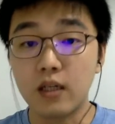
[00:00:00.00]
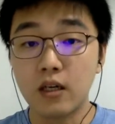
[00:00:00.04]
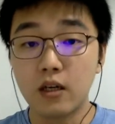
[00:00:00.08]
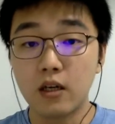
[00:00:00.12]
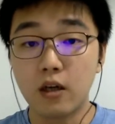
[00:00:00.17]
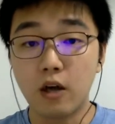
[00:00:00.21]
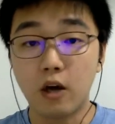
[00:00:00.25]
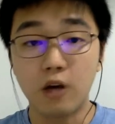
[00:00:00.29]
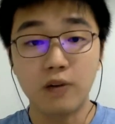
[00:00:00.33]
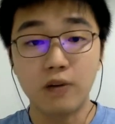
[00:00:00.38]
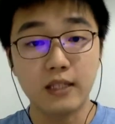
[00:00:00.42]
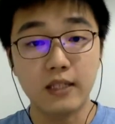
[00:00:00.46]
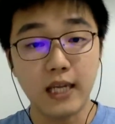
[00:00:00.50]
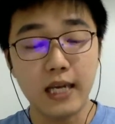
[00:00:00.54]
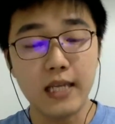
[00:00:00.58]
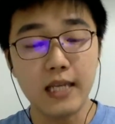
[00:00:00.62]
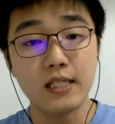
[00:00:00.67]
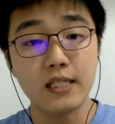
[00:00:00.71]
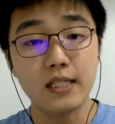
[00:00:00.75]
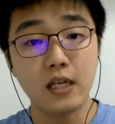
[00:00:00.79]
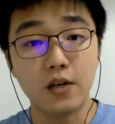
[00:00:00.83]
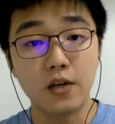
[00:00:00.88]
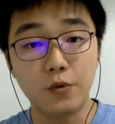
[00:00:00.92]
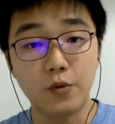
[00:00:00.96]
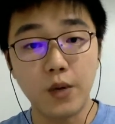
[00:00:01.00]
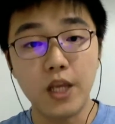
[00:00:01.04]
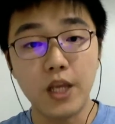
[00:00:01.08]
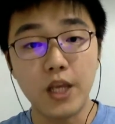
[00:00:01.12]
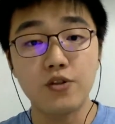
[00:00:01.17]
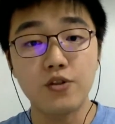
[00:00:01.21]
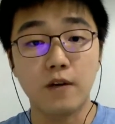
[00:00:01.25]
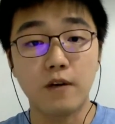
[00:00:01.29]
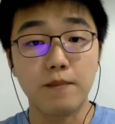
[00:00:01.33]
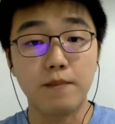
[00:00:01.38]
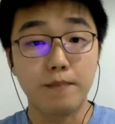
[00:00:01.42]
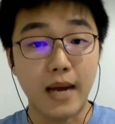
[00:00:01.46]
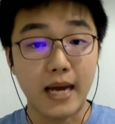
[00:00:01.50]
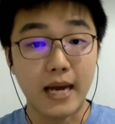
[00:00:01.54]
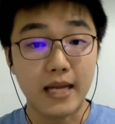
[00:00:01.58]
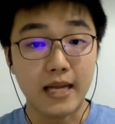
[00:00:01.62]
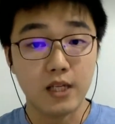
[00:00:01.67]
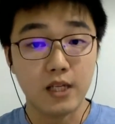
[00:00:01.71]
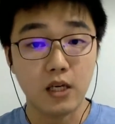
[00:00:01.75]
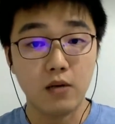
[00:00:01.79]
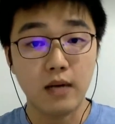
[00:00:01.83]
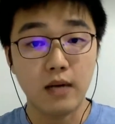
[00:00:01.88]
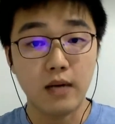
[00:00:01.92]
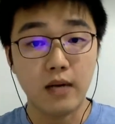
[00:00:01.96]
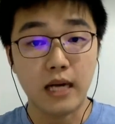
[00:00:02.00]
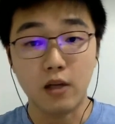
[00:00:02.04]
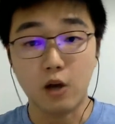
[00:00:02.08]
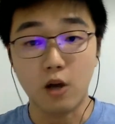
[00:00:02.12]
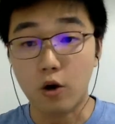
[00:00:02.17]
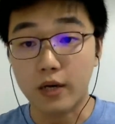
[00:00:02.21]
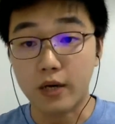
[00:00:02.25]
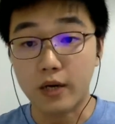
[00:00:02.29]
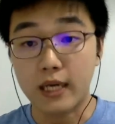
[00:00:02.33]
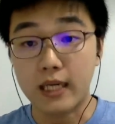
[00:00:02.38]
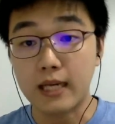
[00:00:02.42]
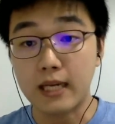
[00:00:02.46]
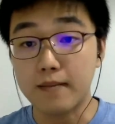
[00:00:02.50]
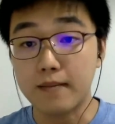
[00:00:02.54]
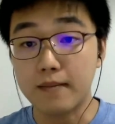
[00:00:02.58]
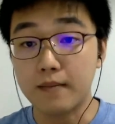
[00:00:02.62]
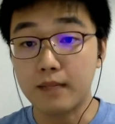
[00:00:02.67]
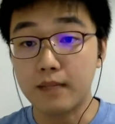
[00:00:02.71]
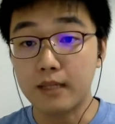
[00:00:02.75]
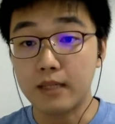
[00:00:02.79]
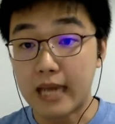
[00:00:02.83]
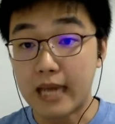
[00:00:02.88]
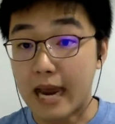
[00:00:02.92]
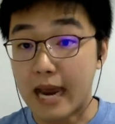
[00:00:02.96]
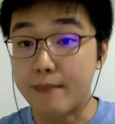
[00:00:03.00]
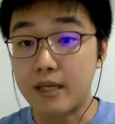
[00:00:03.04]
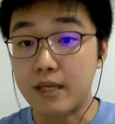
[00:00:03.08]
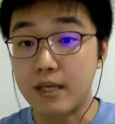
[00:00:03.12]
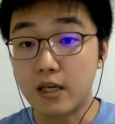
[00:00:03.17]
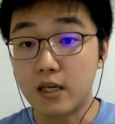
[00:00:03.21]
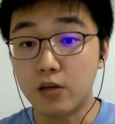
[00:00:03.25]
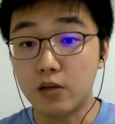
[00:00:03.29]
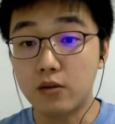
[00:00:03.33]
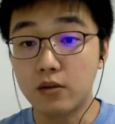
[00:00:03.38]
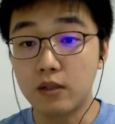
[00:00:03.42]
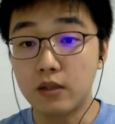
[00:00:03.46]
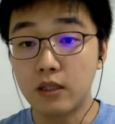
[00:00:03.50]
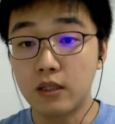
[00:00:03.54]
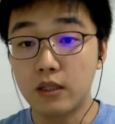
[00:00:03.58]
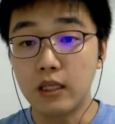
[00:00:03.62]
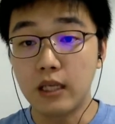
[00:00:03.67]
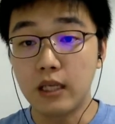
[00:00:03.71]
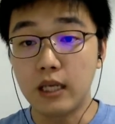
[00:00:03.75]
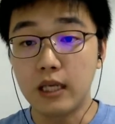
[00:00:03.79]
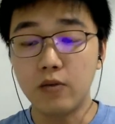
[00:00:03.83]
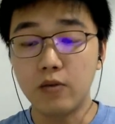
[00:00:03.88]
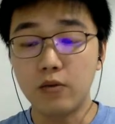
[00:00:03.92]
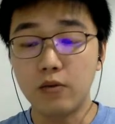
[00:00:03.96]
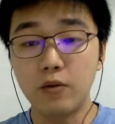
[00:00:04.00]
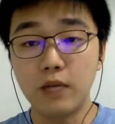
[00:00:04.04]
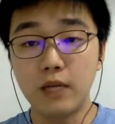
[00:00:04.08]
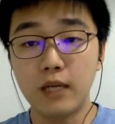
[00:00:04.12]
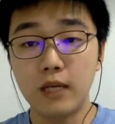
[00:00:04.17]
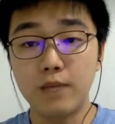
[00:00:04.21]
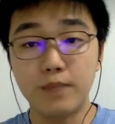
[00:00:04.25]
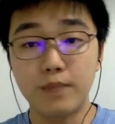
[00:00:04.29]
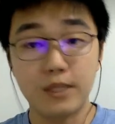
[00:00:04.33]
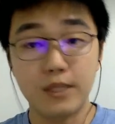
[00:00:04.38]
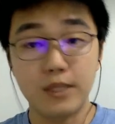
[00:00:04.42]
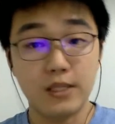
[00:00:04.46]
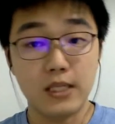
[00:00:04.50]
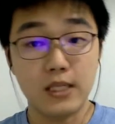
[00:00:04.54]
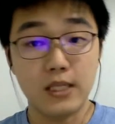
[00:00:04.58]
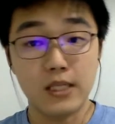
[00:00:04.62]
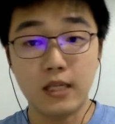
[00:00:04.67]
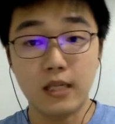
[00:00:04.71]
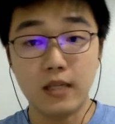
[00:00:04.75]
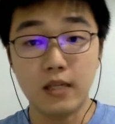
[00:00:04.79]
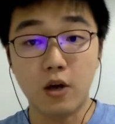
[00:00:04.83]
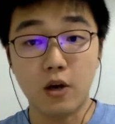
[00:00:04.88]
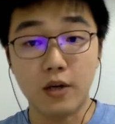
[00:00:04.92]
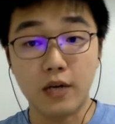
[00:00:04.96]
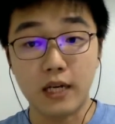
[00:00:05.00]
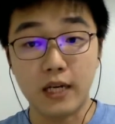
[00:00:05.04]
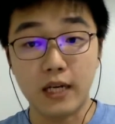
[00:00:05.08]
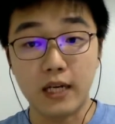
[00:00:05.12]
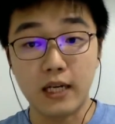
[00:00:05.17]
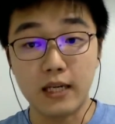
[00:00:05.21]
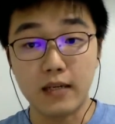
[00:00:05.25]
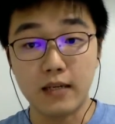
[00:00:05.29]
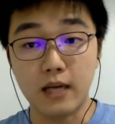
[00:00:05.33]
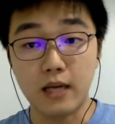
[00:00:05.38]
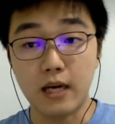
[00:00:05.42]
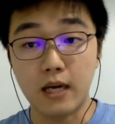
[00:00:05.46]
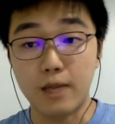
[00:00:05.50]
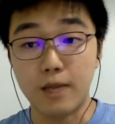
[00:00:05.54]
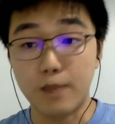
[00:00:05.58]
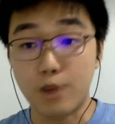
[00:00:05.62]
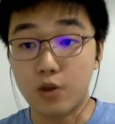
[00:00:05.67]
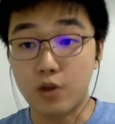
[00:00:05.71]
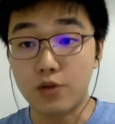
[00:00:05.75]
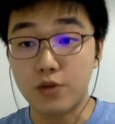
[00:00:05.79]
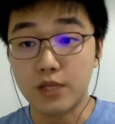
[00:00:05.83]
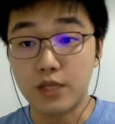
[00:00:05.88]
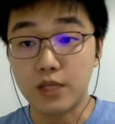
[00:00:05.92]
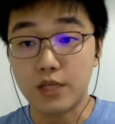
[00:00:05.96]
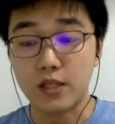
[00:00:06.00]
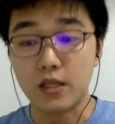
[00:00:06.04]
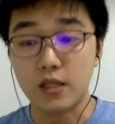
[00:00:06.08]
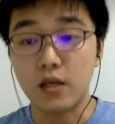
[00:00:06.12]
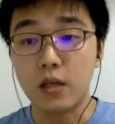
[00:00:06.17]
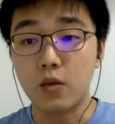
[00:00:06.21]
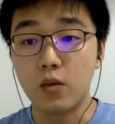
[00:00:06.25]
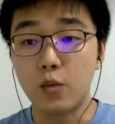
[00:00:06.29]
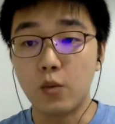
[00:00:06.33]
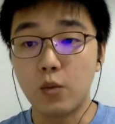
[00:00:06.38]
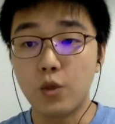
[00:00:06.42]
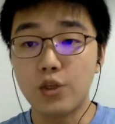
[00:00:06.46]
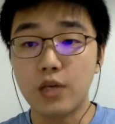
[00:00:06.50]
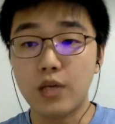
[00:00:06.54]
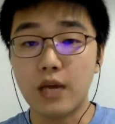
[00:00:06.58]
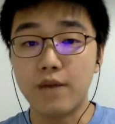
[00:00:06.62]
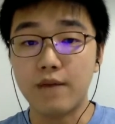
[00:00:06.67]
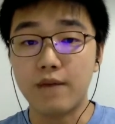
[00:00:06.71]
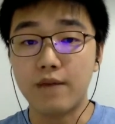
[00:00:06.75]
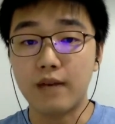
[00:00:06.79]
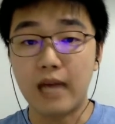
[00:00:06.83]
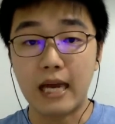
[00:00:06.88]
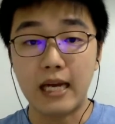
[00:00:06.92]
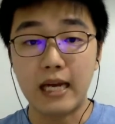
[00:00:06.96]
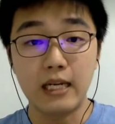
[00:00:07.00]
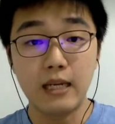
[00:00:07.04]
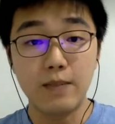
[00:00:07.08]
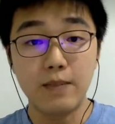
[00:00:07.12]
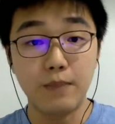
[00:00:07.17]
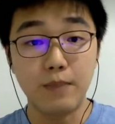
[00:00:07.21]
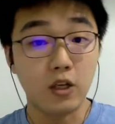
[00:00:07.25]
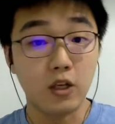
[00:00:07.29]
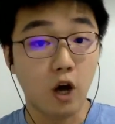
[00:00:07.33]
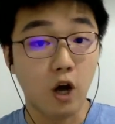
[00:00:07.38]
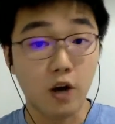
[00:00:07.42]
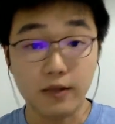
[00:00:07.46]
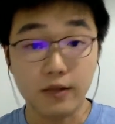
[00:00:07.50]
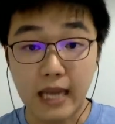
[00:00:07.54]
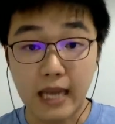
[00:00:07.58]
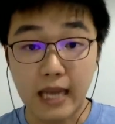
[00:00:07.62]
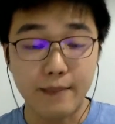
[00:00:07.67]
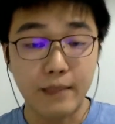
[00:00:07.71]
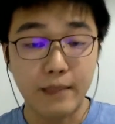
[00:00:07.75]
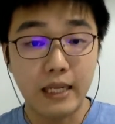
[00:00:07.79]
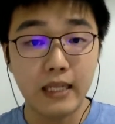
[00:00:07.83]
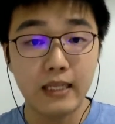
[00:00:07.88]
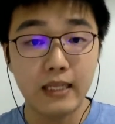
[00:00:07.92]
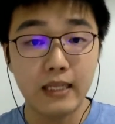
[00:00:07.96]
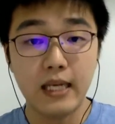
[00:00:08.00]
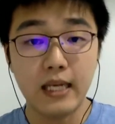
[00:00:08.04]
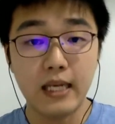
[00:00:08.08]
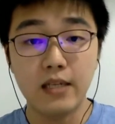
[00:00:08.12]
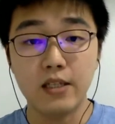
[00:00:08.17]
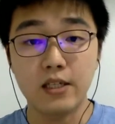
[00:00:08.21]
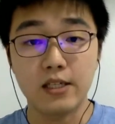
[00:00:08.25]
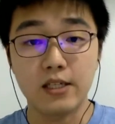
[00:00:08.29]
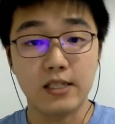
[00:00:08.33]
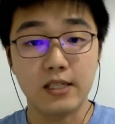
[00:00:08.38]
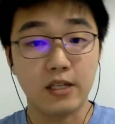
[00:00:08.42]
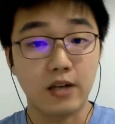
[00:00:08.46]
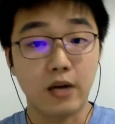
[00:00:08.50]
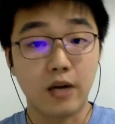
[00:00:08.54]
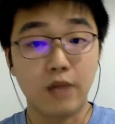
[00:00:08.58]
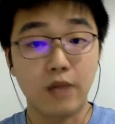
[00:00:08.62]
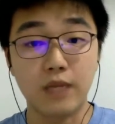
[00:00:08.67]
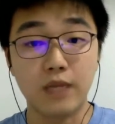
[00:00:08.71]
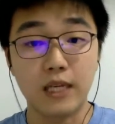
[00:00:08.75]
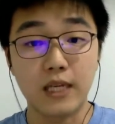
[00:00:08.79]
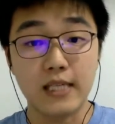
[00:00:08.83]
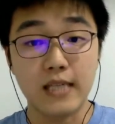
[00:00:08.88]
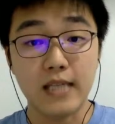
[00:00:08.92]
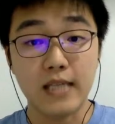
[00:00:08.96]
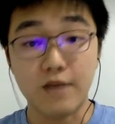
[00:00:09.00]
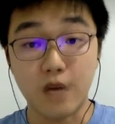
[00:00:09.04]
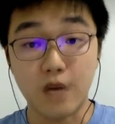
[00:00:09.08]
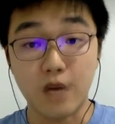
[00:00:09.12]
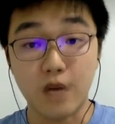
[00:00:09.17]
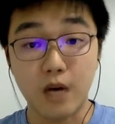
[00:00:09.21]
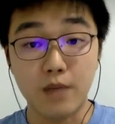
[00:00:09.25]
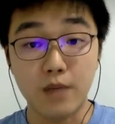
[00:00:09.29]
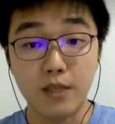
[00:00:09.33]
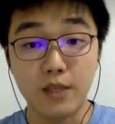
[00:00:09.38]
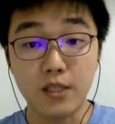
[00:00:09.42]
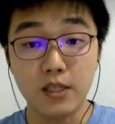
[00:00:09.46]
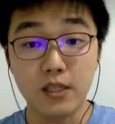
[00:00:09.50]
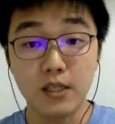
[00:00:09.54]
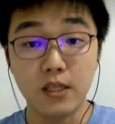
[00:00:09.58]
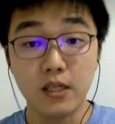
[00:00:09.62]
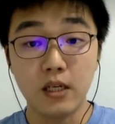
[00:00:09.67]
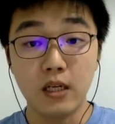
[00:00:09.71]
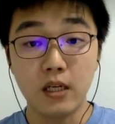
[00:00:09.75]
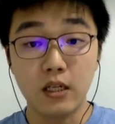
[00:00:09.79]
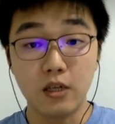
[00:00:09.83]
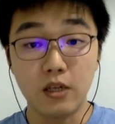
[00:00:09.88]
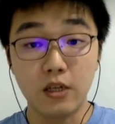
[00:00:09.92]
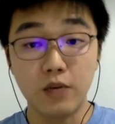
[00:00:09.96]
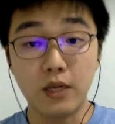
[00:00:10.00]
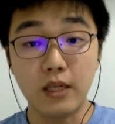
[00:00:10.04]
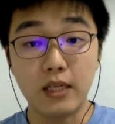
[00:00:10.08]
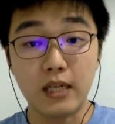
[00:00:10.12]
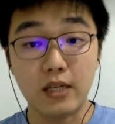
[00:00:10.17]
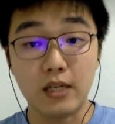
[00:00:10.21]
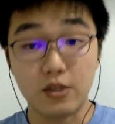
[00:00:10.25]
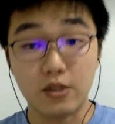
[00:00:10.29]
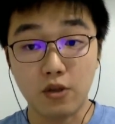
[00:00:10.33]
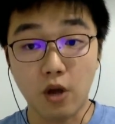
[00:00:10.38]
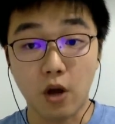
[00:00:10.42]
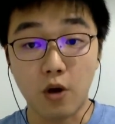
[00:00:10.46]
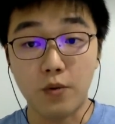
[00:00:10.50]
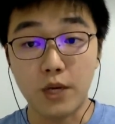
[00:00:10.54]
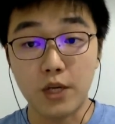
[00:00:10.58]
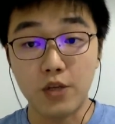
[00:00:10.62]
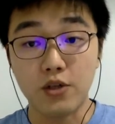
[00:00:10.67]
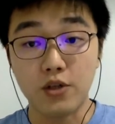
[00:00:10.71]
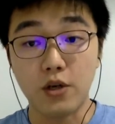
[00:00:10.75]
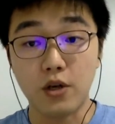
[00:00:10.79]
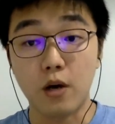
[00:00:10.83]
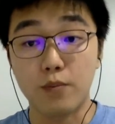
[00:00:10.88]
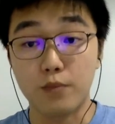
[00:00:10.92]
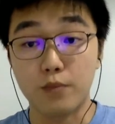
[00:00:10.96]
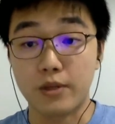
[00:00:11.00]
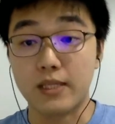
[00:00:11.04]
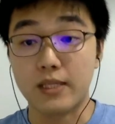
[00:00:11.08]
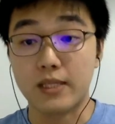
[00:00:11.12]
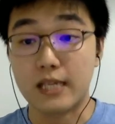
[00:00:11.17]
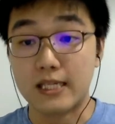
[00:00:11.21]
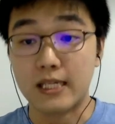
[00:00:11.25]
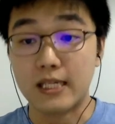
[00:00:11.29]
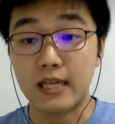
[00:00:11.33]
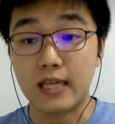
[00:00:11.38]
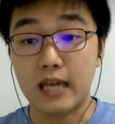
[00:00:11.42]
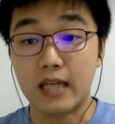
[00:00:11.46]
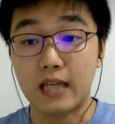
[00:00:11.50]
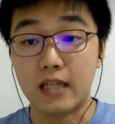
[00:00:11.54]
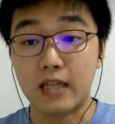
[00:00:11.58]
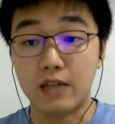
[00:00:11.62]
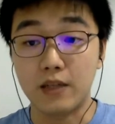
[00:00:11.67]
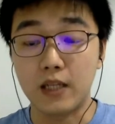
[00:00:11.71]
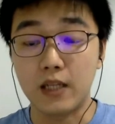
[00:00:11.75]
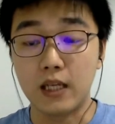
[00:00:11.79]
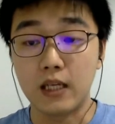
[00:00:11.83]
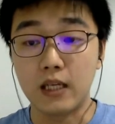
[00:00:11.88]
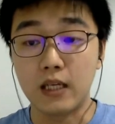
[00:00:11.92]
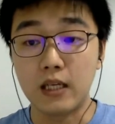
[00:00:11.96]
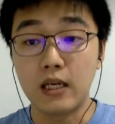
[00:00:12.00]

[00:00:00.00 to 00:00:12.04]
contains a range of metal and organic chemicals, including persistent organic pollutants, which have likely been contaminating the surrounding environment during their storage or processing activity.